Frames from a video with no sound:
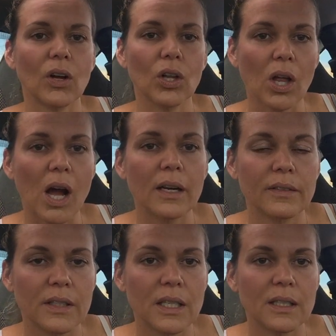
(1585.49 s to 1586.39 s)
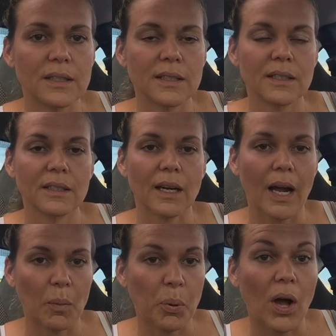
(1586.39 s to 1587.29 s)
a lot of these
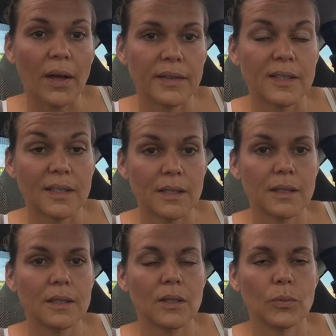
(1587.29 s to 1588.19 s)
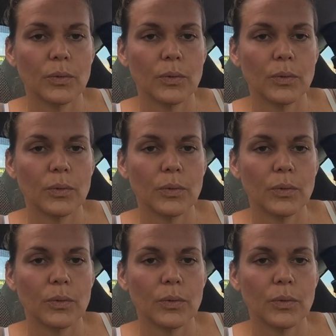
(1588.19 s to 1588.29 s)
hypotheses